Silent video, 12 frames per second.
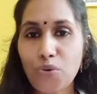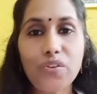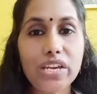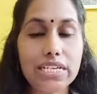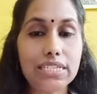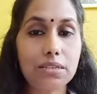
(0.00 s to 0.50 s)

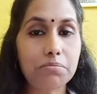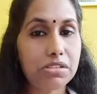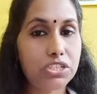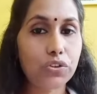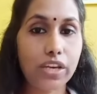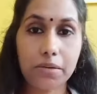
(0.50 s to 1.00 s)
very simple
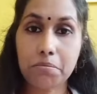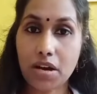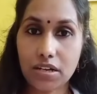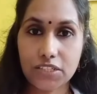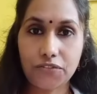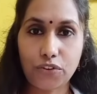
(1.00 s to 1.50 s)
to get
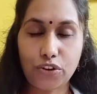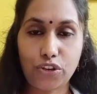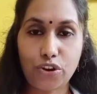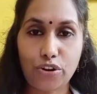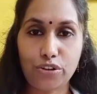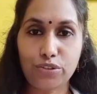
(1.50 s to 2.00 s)
marks for
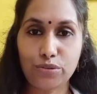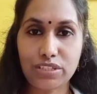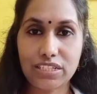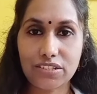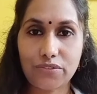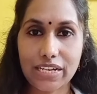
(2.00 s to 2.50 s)
your
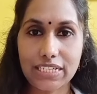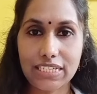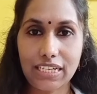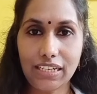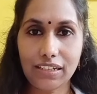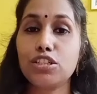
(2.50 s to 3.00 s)
notice
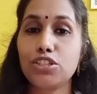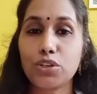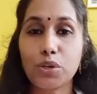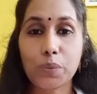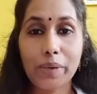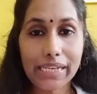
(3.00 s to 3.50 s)
writing? So
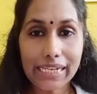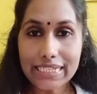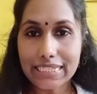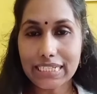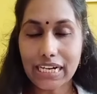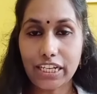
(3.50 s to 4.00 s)
quickly
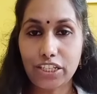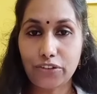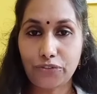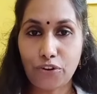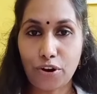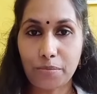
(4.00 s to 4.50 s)
study the
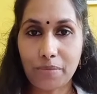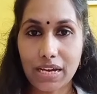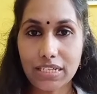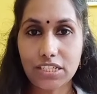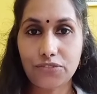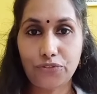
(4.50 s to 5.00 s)

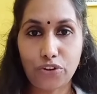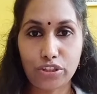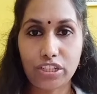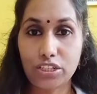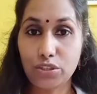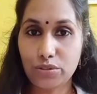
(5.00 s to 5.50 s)
format for
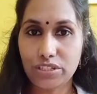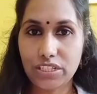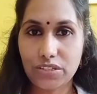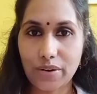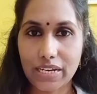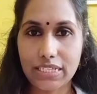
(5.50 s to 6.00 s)
the
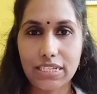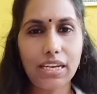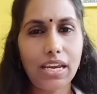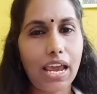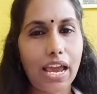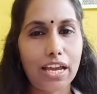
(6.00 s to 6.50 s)
notice writing
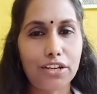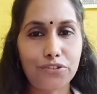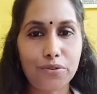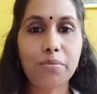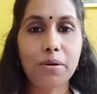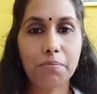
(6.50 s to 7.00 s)
and
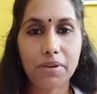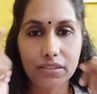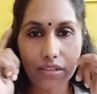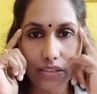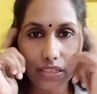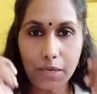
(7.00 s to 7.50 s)
remember the
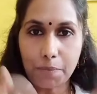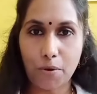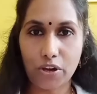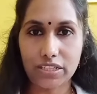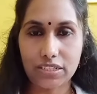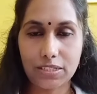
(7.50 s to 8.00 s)
key
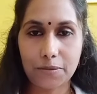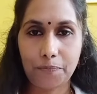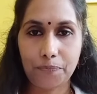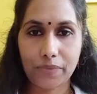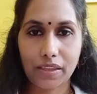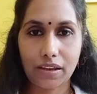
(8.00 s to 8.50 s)
points.
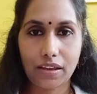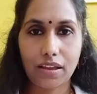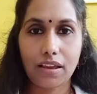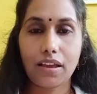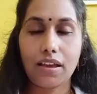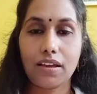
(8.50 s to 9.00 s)

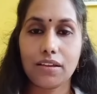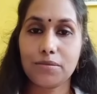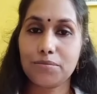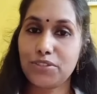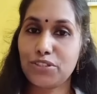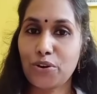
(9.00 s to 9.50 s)

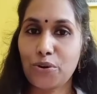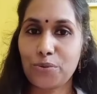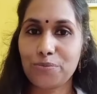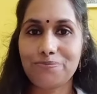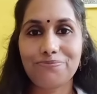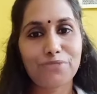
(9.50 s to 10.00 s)
So
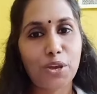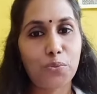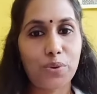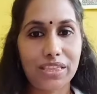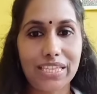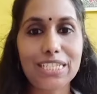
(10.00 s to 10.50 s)

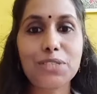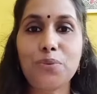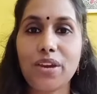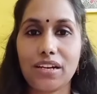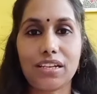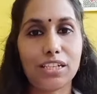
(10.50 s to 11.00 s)
with this we
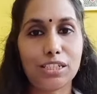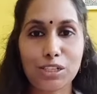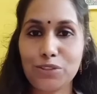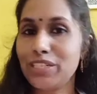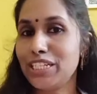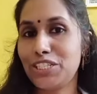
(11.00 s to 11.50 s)
are
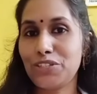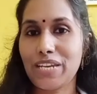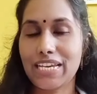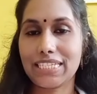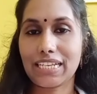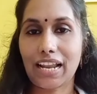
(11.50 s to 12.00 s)
concluding
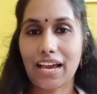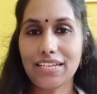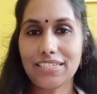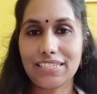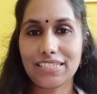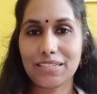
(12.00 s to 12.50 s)
today's
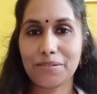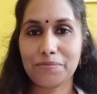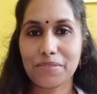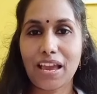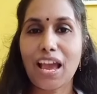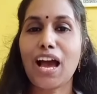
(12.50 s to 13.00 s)
class.
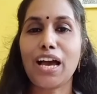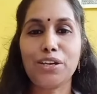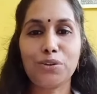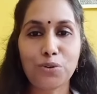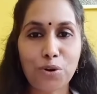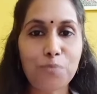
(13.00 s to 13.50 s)
I
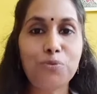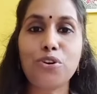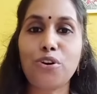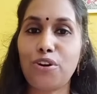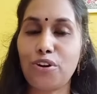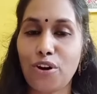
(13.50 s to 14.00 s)
hope you
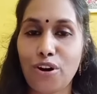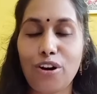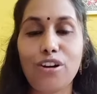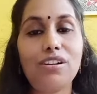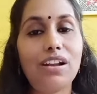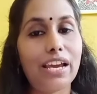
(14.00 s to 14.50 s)
are
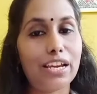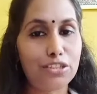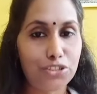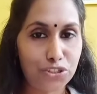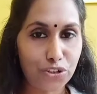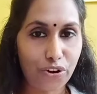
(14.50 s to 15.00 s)
all
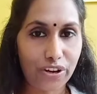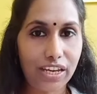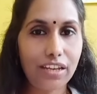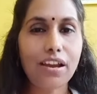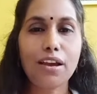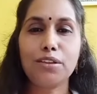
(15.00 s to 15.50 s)

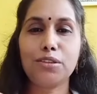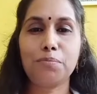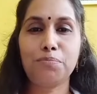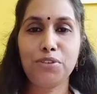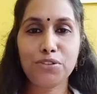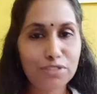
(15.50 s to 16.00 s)
enjoying the
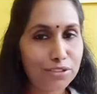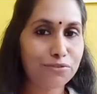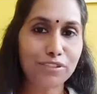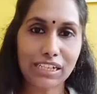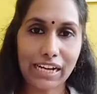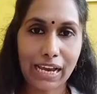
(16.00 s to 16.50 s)
beautiful
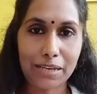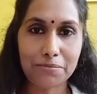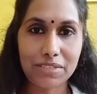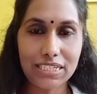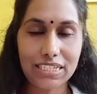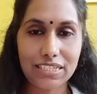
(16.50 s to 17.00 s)

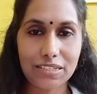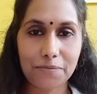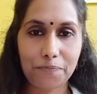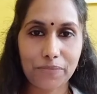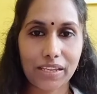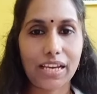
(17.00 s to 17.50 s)
climate,
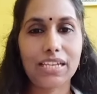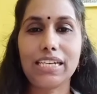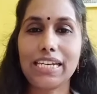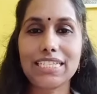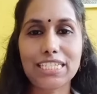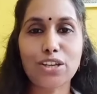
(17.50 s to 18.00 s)
and
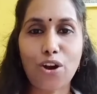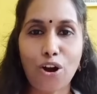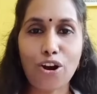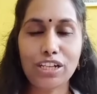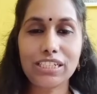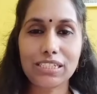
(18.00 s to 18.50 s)
let's all